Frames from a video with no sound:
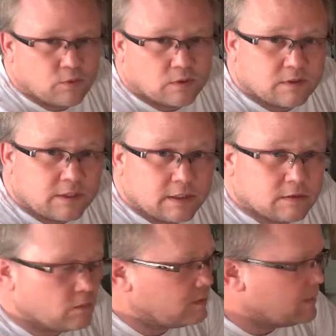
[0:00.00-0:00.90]
important
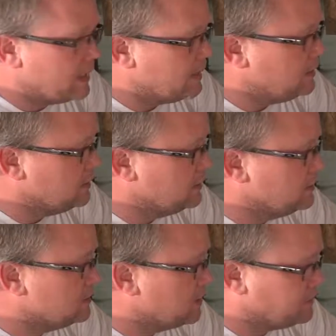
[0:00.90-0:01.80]
things with mining
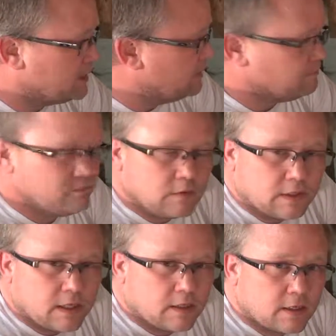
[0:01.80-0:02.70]
is uptime.
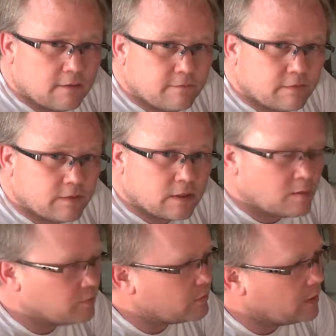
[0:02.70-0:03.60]
You got to have everything
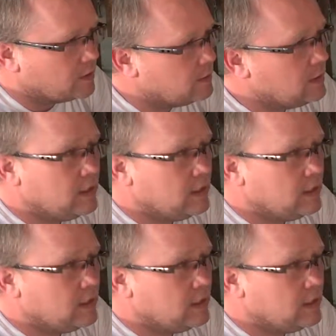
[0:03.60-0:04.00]
up and running.